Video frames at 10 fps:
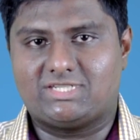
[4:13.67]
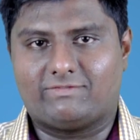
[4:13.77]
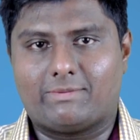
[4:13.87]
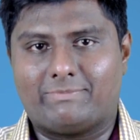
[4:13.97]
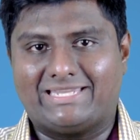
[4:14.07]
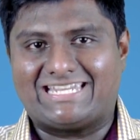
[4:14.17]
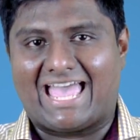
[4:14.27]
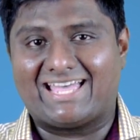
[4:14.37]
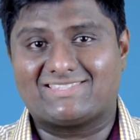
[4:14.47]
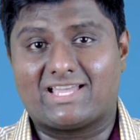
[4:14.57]
development
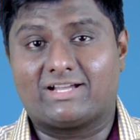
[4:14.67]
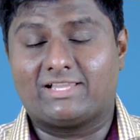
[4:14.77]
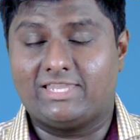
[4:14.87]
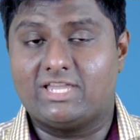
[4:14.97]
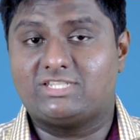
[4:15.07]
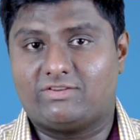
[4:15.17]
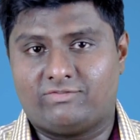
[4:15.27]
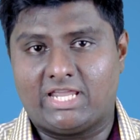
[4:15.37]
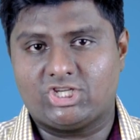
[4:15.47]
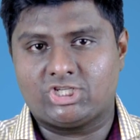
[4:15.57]
has a clear
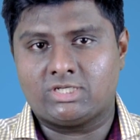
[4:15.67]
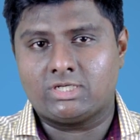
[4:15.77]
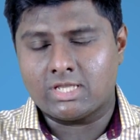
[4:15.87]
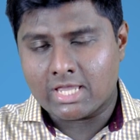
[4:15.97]
definition,